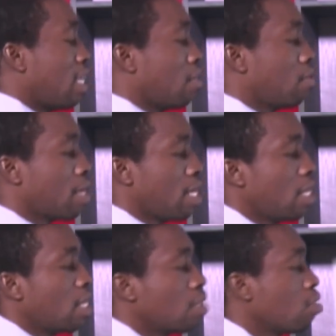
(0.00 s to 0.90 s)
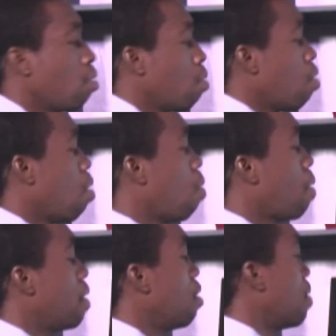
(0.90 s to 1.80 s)
Okay, so what
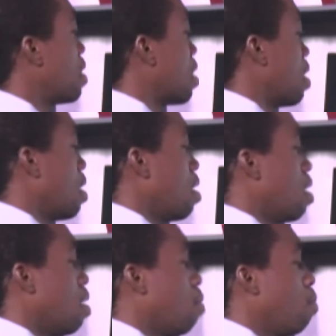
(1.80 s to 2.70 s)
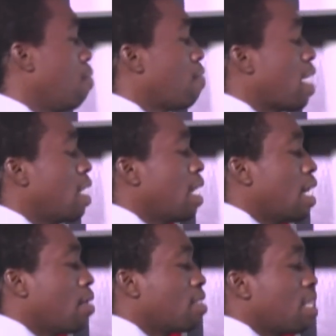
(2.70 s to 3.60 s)
we do is we find the
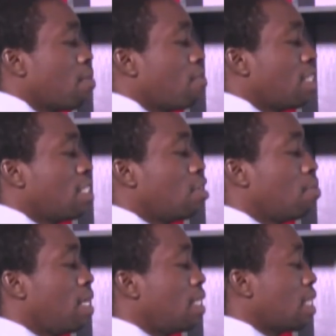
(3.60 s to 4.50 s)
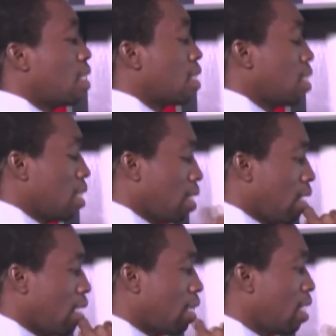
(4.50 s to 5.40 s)
LCM of the denominators. Okay,
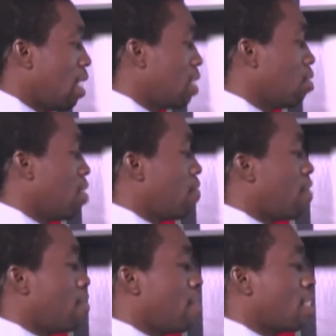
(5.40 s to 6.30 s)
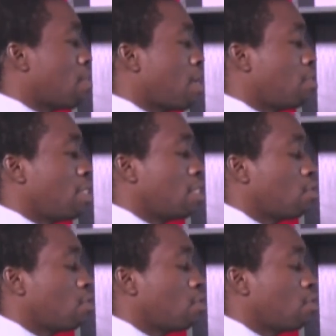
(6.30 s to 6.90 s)
I think this is not the very first time we are doing this.